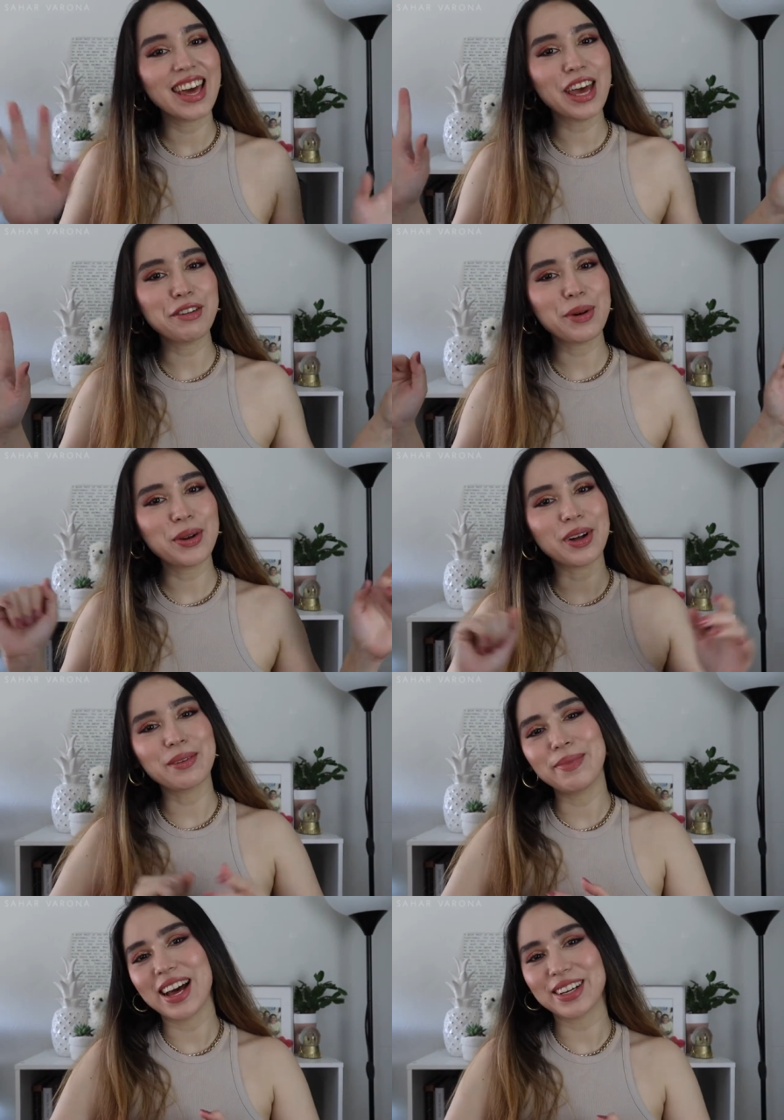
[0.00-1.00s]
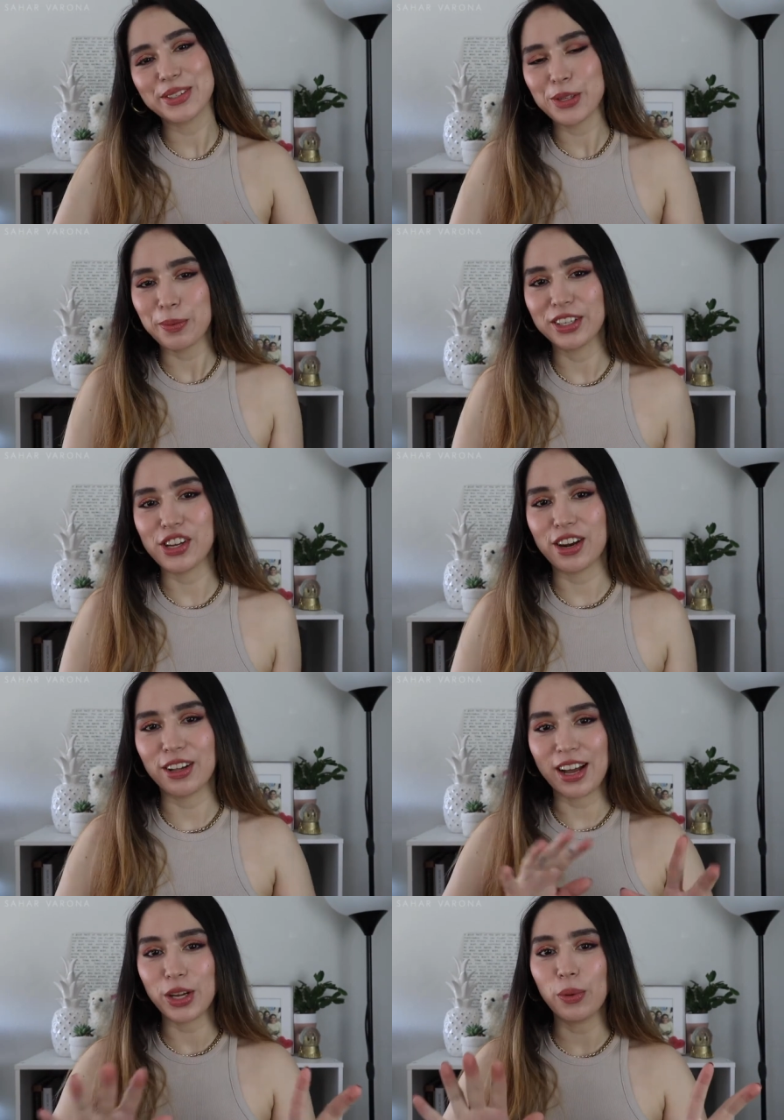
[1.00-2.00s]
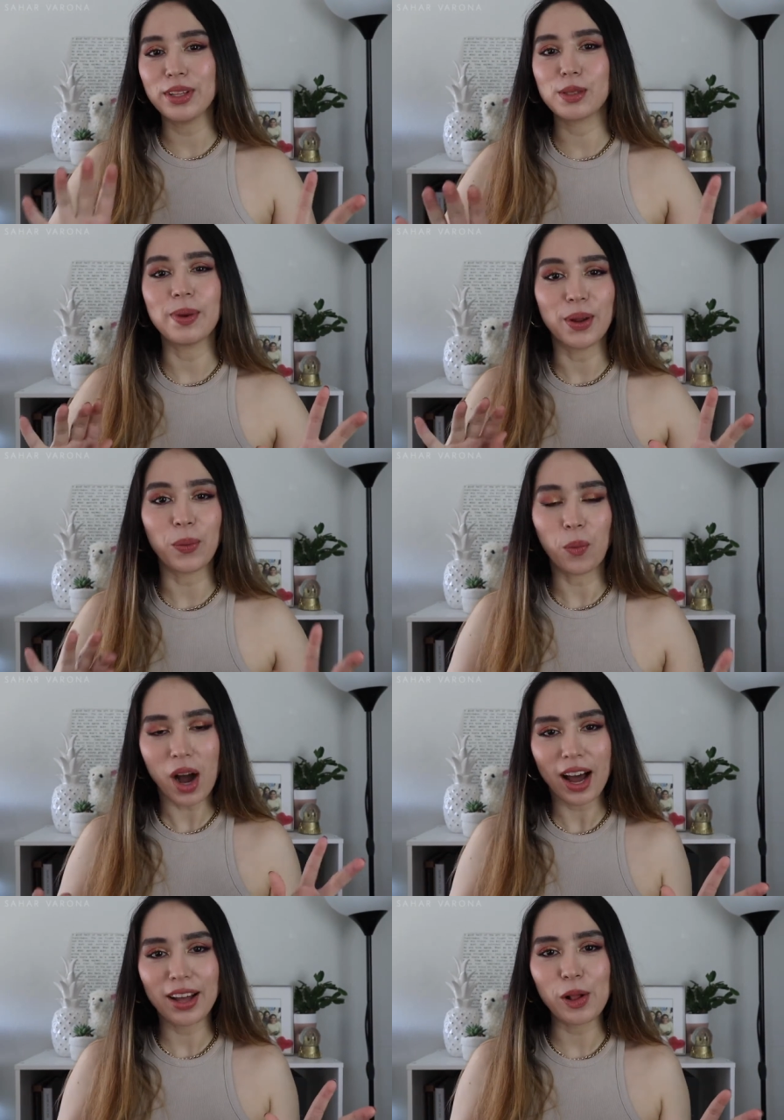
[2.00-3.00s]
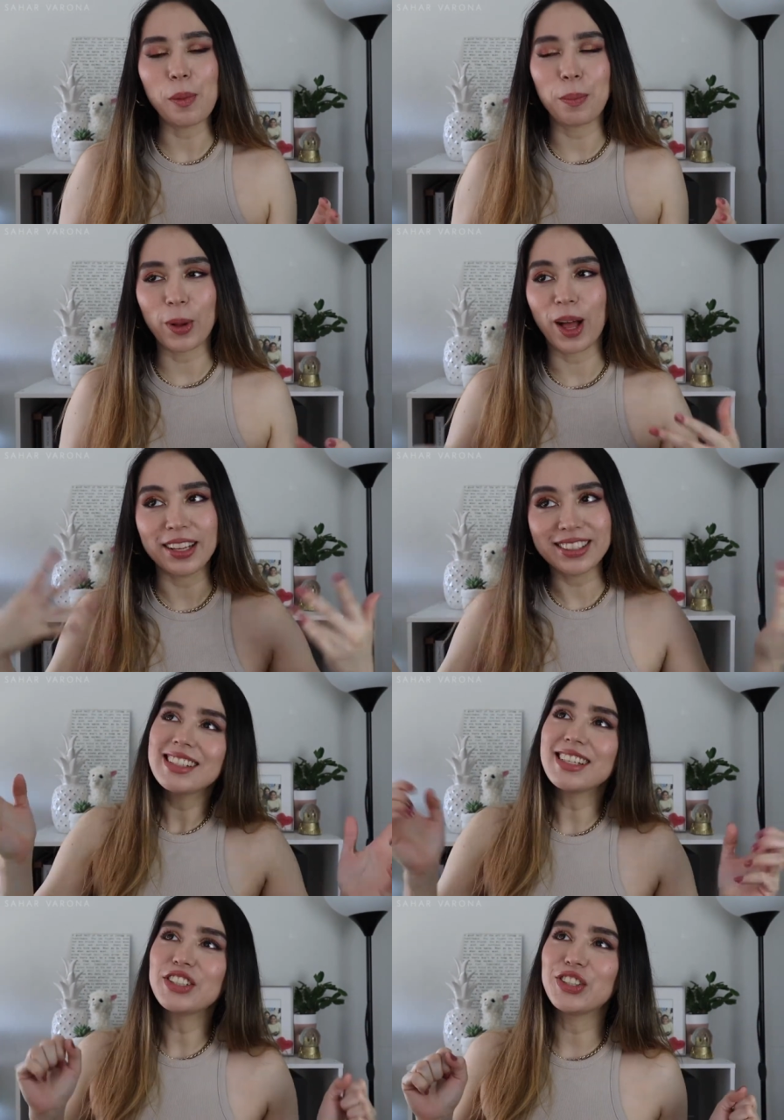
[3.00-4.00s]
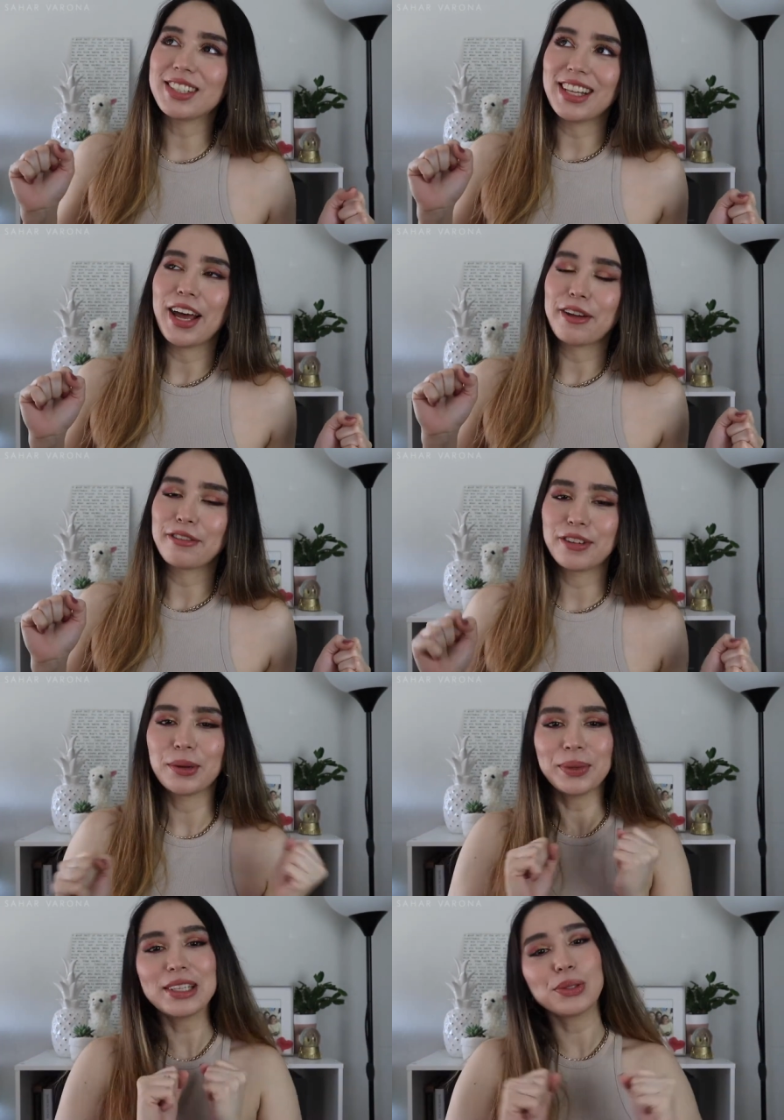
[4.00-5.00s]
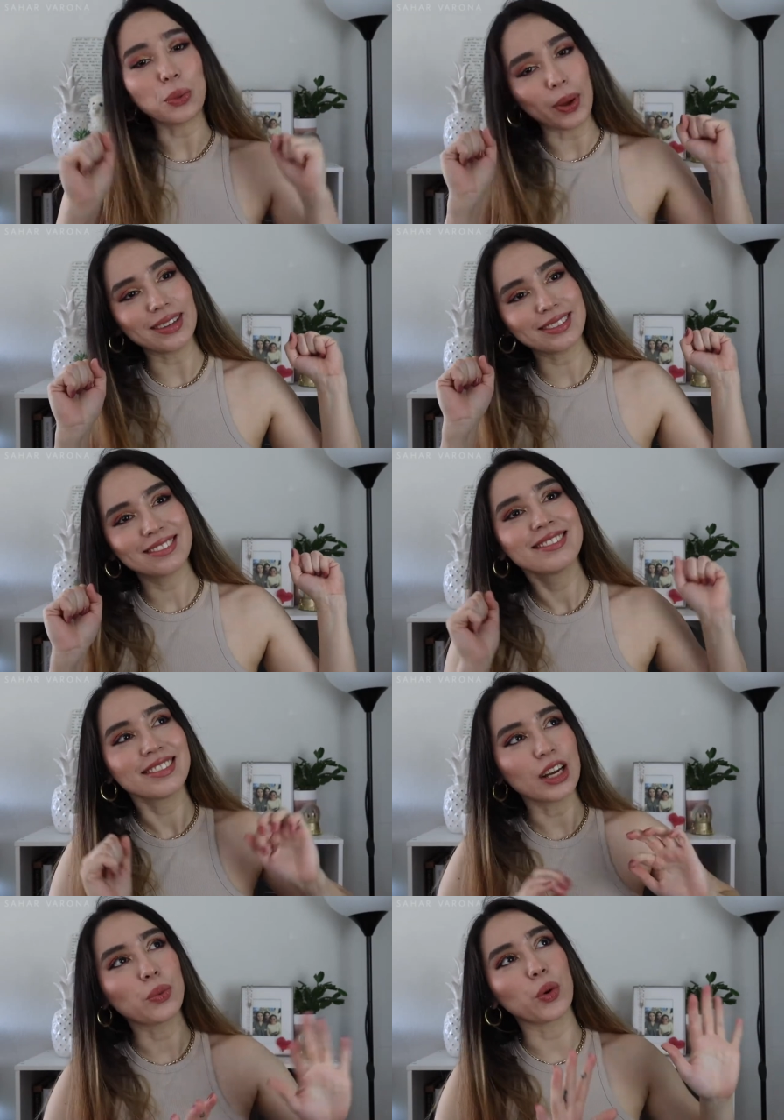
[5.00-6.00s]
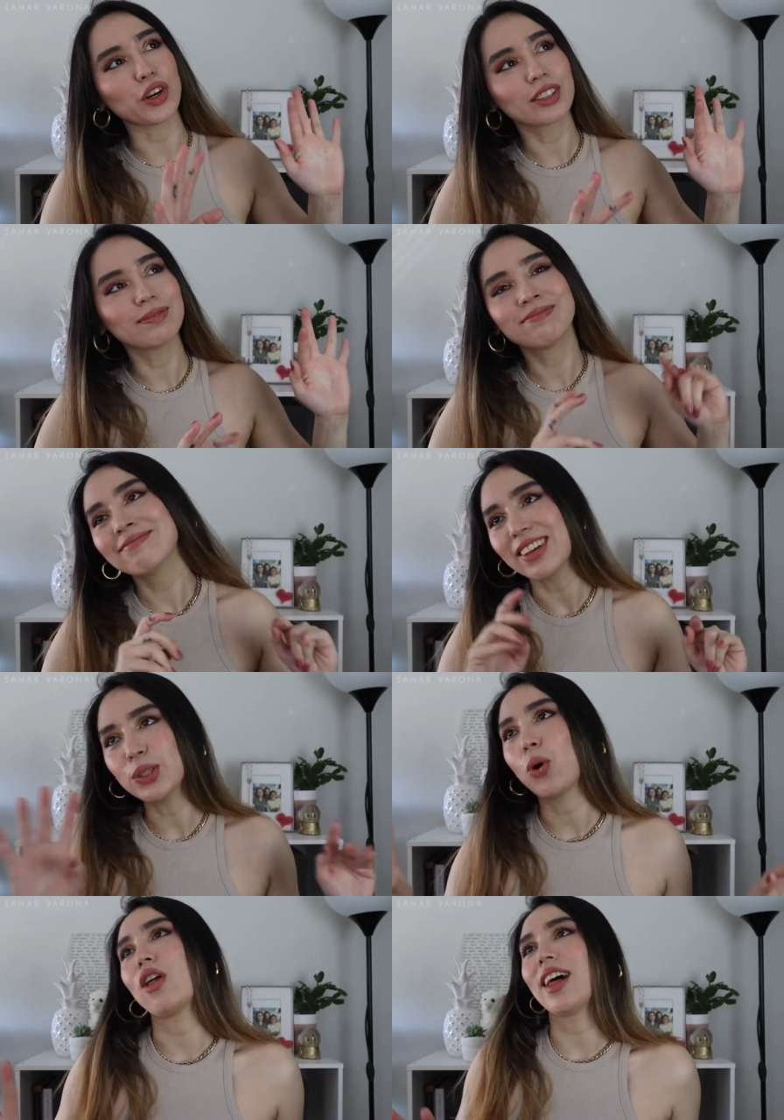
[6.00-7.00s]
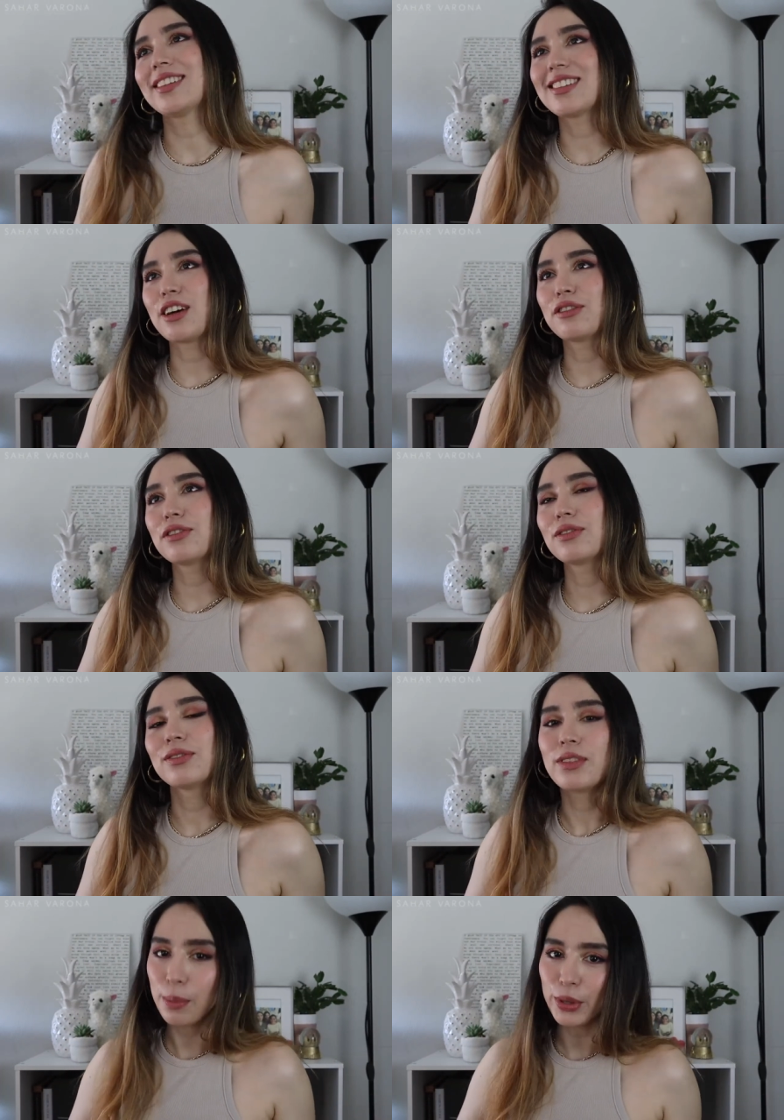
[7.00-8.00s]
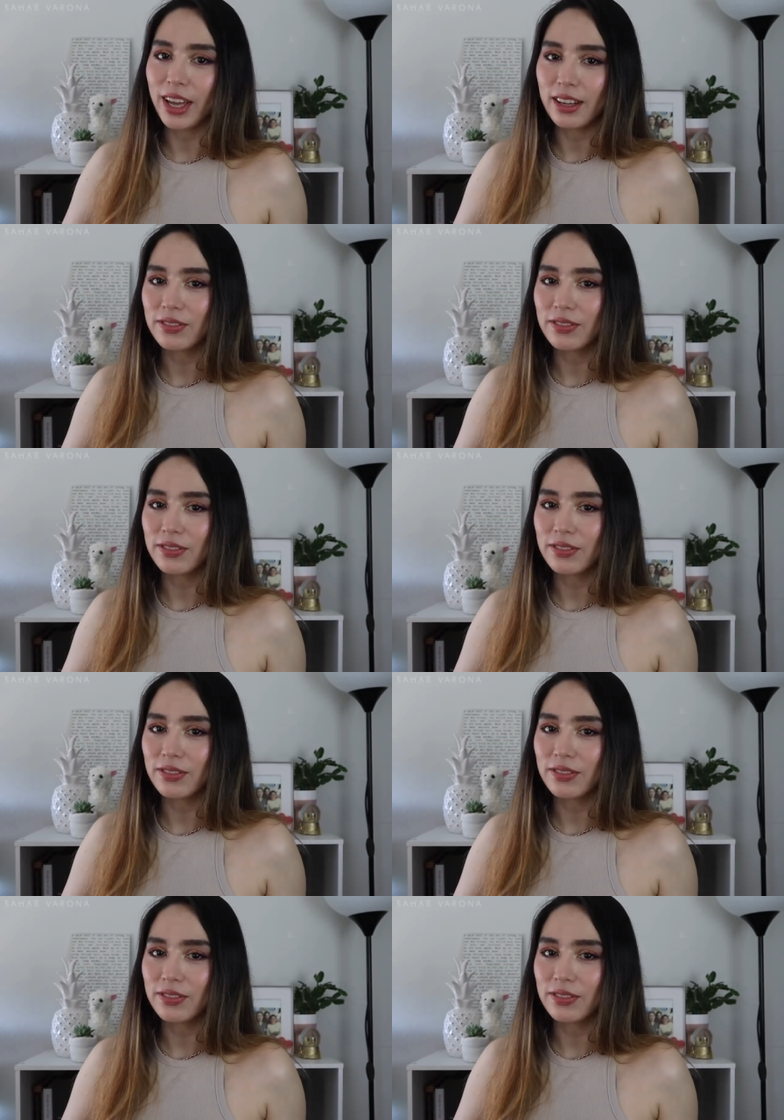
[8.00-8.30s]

Hey everyone, welcome back to my channel. I know it's been a while, but such is life. We need to wait and work and do all that stuff. But yeah,